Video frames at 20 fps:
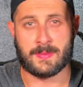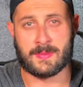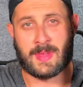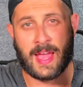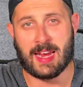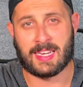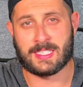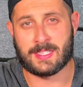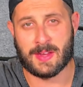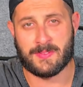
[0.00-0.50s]

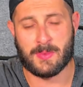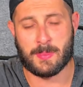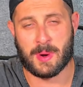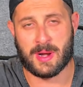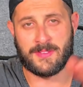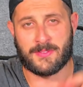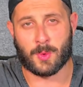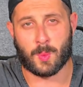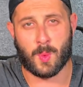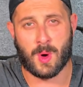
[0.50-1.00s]
Thanks
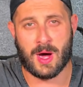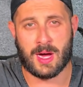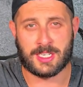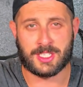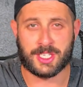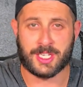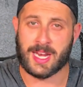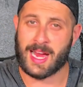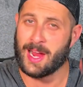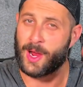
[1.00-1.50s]
everybody for
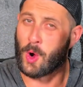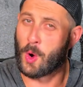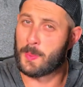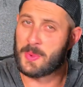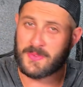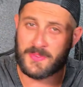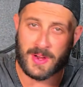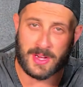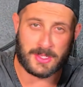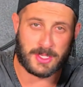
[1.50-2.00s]
watching. I hope
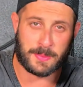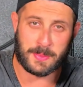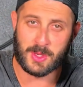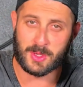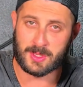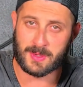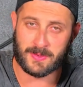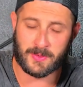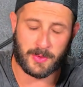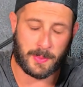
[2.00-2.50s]
you found some
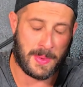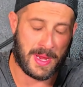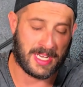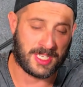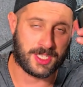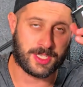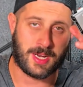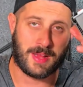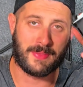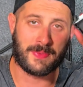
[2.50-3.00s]
useful
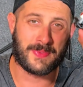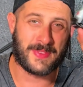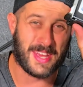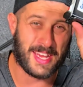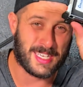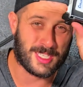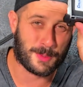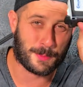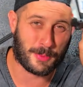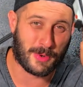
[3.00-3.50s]
information on
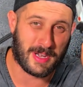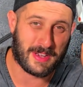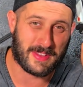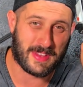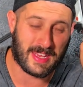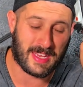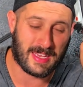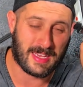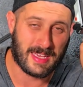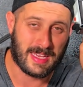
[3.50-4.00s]
TIJ
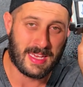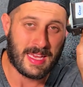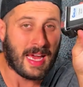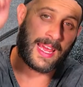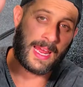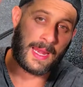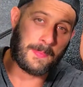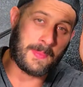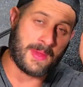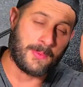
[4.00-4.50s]
printing.
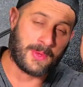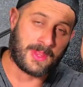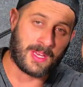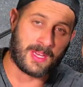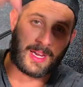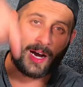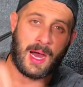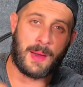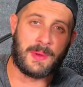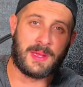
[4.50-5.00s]
Hit me with a
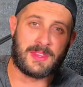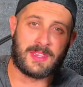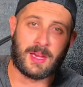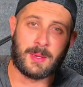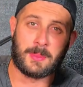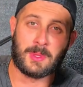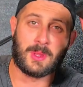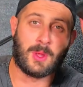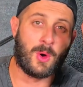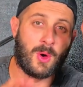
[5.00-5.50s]
comment
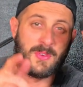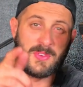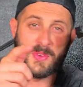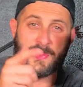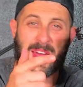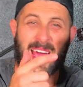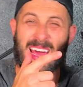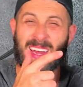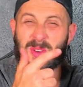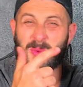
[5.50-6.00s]
down below if you've
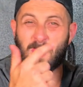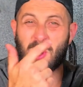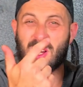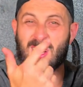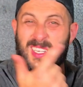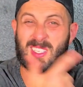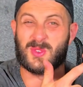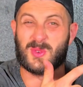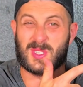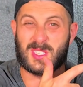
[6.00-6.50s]
had to run
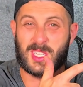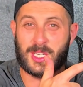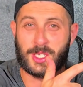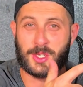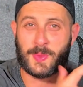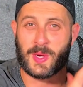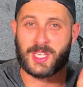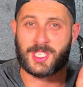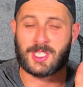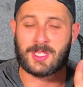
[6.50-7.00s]
into a
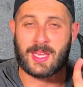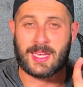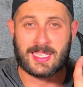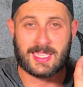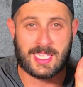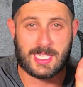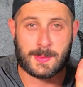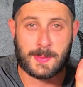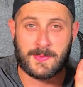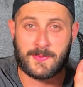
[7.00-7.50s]
situation like
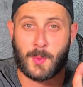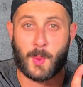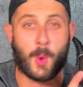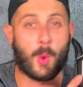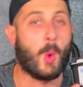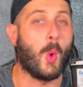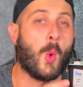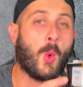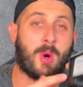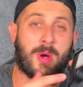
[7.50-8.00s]
this before
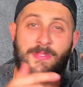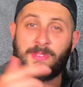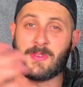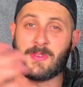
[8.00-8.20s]
or if